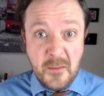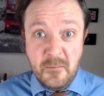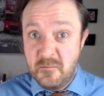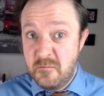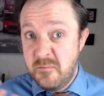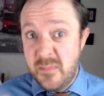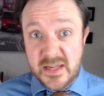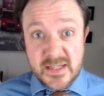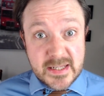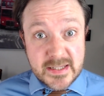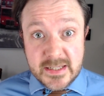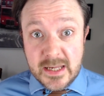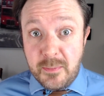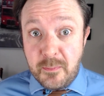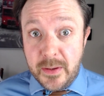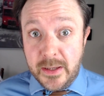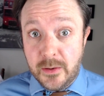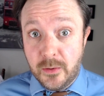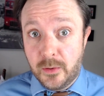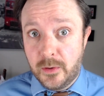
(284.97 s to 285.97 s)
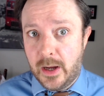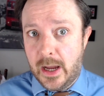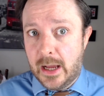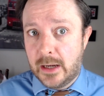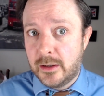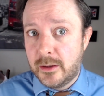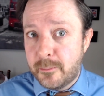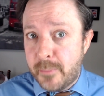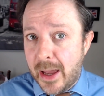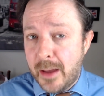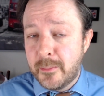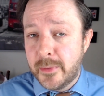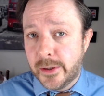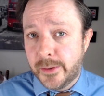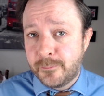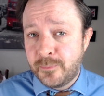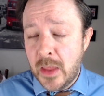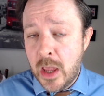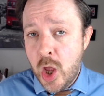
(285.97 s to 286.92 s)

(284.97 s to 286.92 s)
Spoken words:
Mississippi or Alabama?